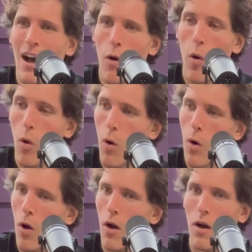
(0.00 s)

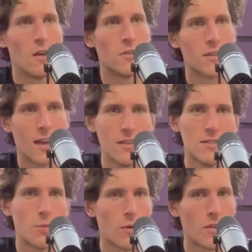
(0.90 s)
Oh, so I got
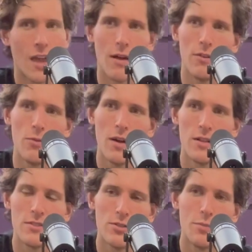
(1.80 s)
these both I do want
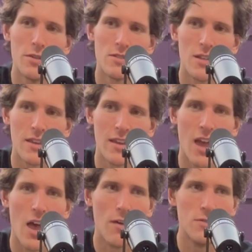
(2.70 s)
to superset the
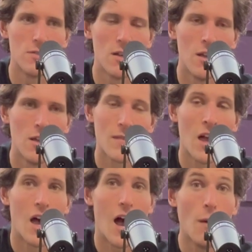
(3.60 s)
calves.
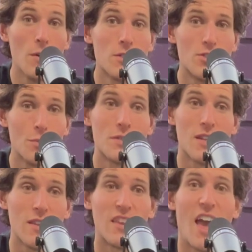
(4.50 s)
I'm going to
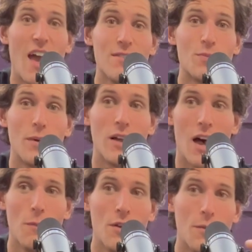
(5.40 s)
superset the calves, but
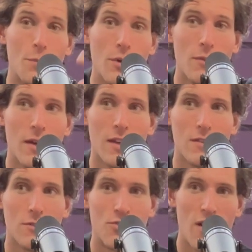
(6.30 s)
I'm going to bring my
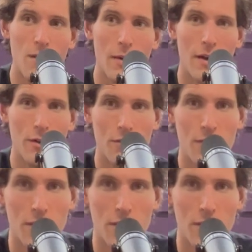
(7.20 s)
tripod over to